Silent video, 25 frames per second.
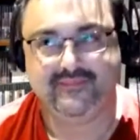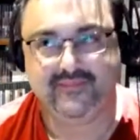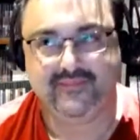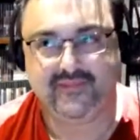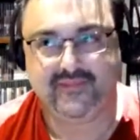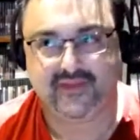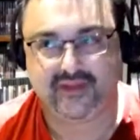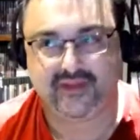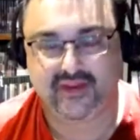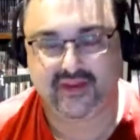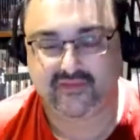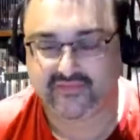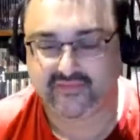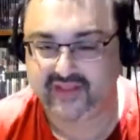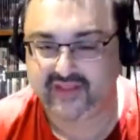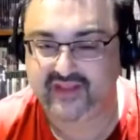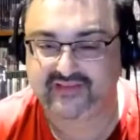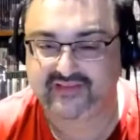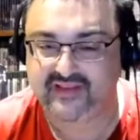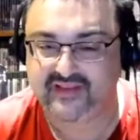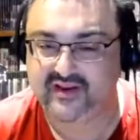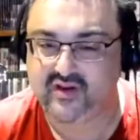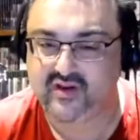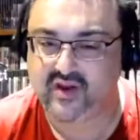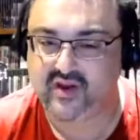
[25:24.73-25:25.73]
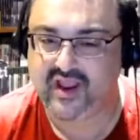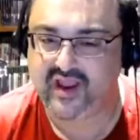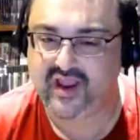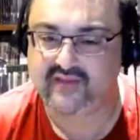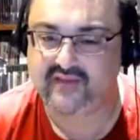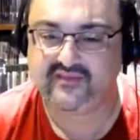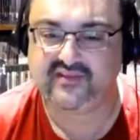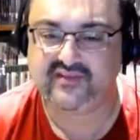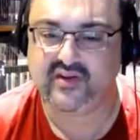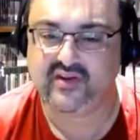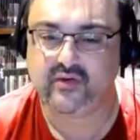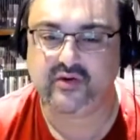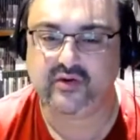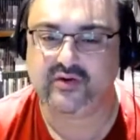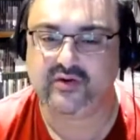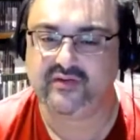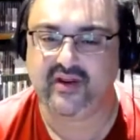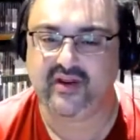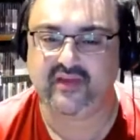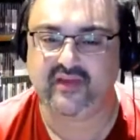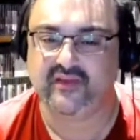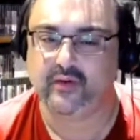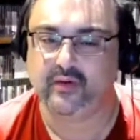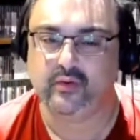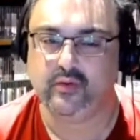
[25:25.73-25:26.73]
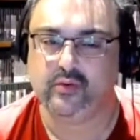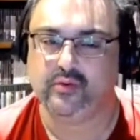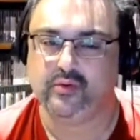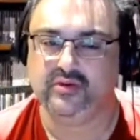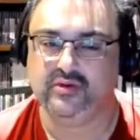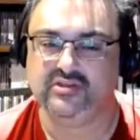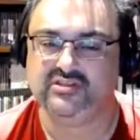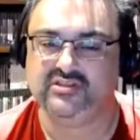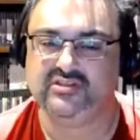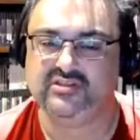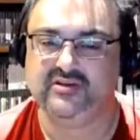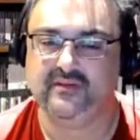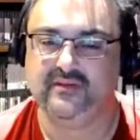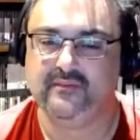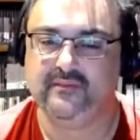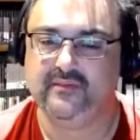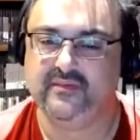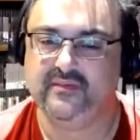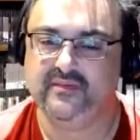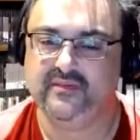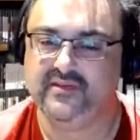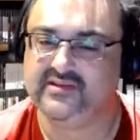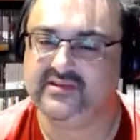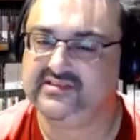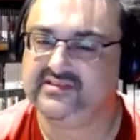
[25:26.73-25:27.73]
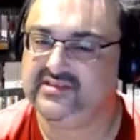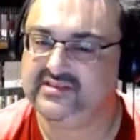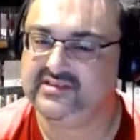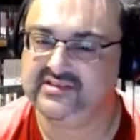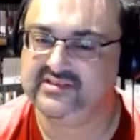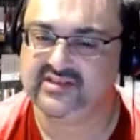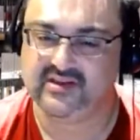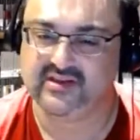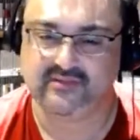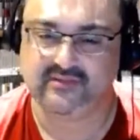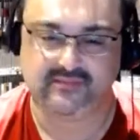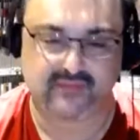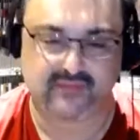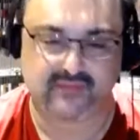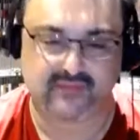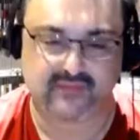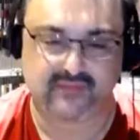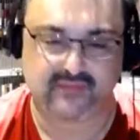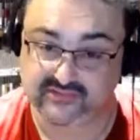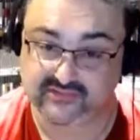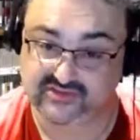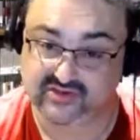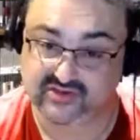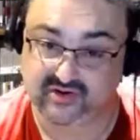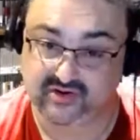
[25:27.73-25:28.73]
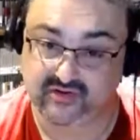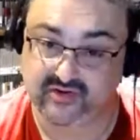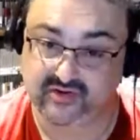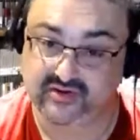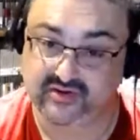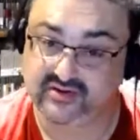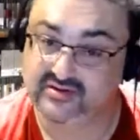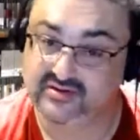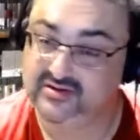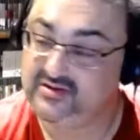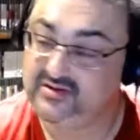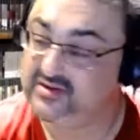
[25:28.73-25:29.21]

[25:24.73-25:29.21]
If they did not have Zelda at the launch, this system, I'm sorry,